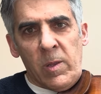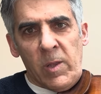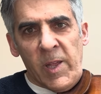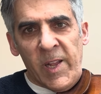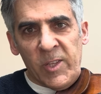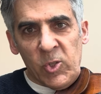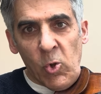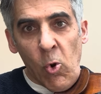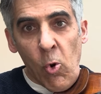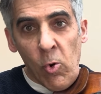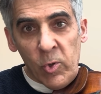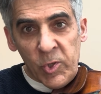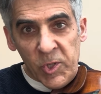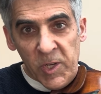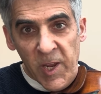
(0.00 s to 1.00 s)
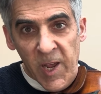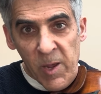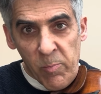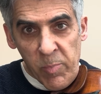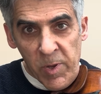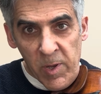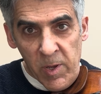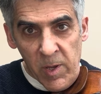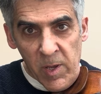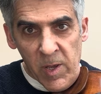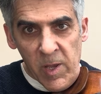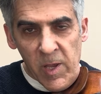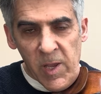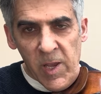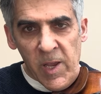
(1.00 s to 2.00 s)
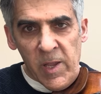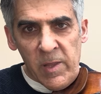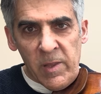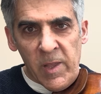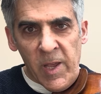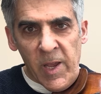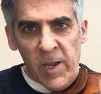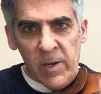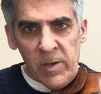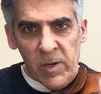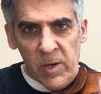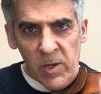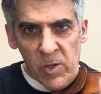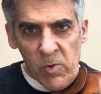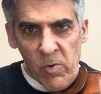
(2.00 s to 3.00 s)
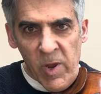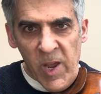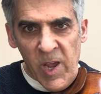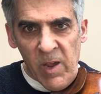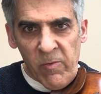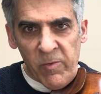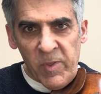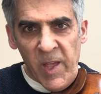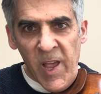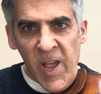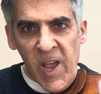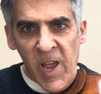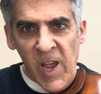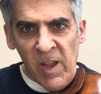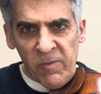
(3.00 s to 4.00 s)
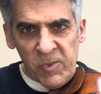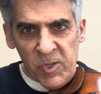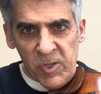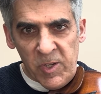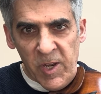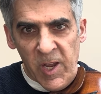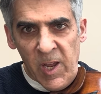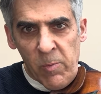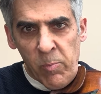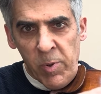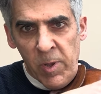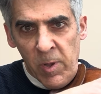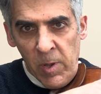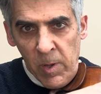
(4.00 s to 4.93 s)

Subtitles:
that's a whole step, and then you have the half step.